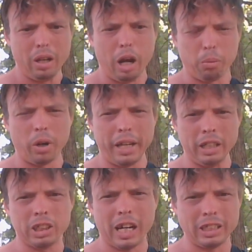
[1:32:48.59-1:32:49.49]
I'm going to end
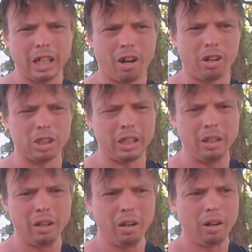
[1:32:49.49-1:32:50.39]
Scientology
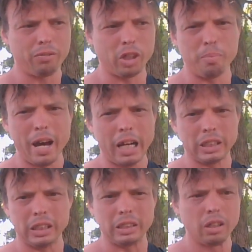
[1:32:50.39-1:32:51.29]
for the
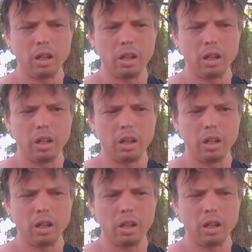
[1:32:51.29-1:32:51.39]
masses.